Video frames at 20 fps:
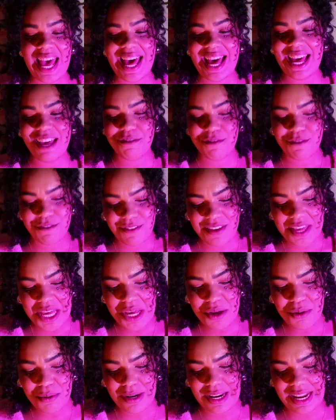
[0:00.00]
I
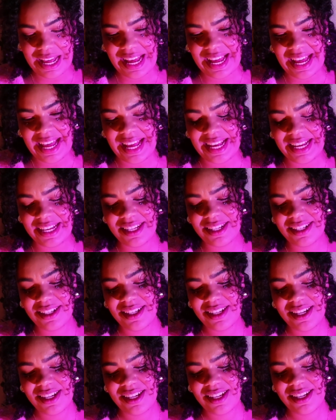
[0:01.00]
feel like
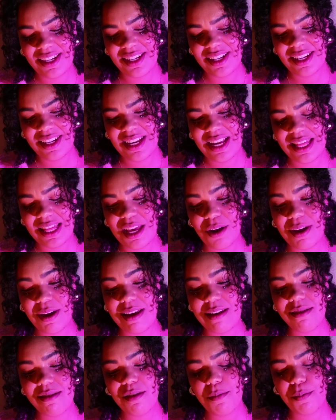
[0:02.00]
there
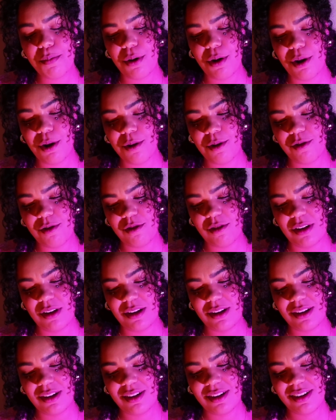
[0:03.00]
is a
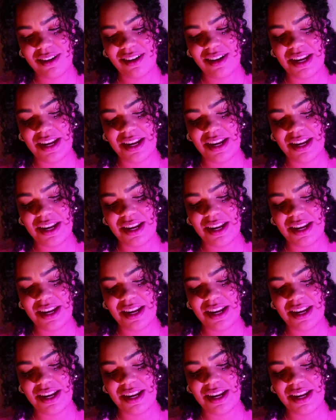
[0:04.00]
person,